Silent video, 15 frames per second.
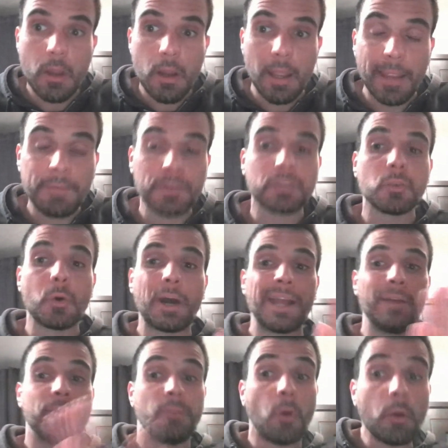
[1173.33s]
Even though I
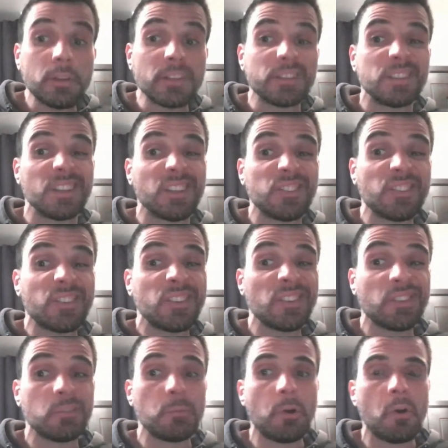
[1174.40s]
avoided danger
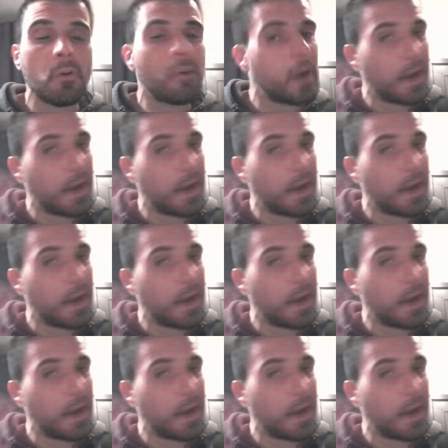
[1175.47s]
somehow,